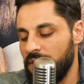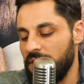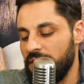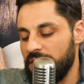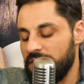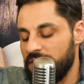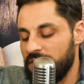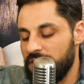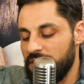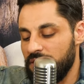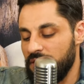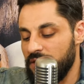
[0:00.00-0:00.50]

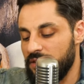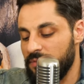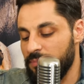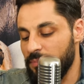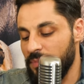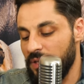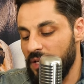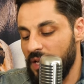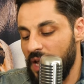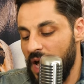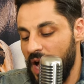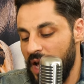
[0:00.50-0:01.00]
this
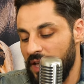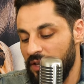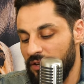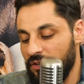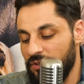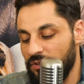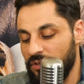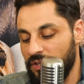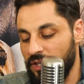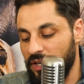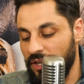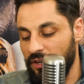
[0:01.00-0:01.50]

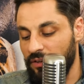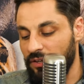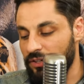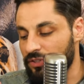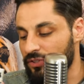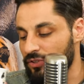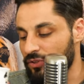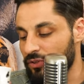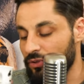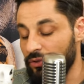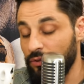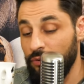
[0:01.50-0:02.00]
maniacal
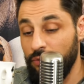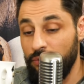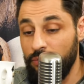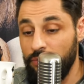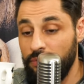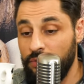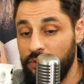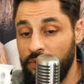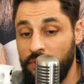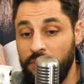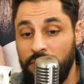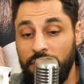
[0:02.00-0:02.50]
character who
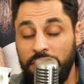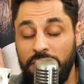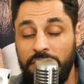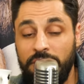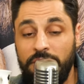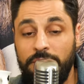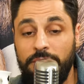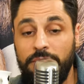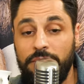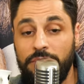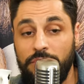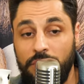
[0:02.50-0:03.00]

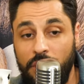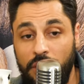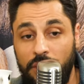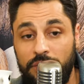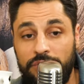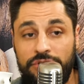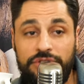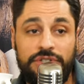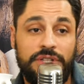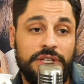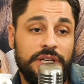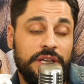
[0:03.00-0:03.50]

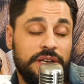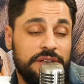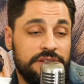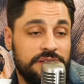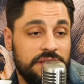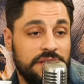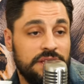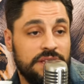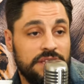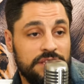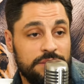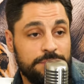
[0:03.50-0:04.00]
largely is
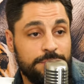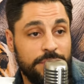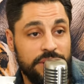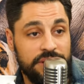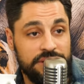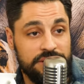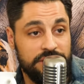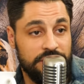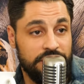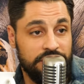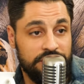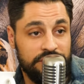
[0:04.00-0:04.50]
in this
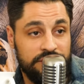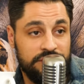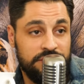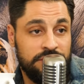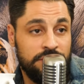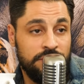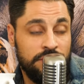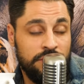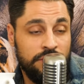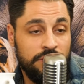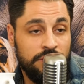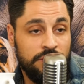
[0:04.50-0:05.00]
business
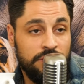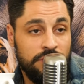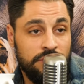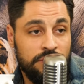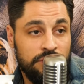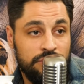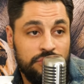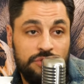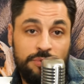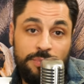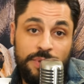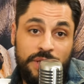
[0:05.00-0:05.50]

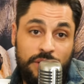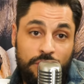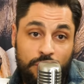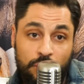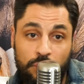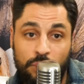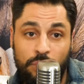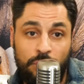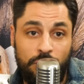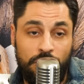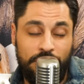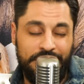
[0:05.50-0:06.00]
to be
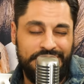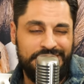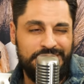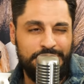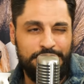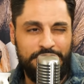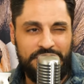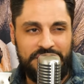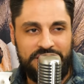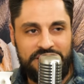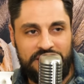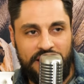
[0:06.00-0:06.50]
cool and to
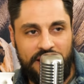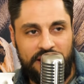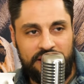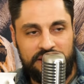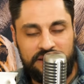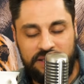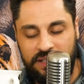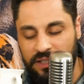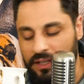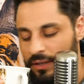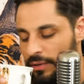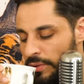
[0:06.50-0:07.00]
be
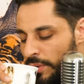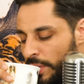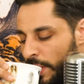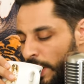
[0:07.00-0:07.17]
sexy.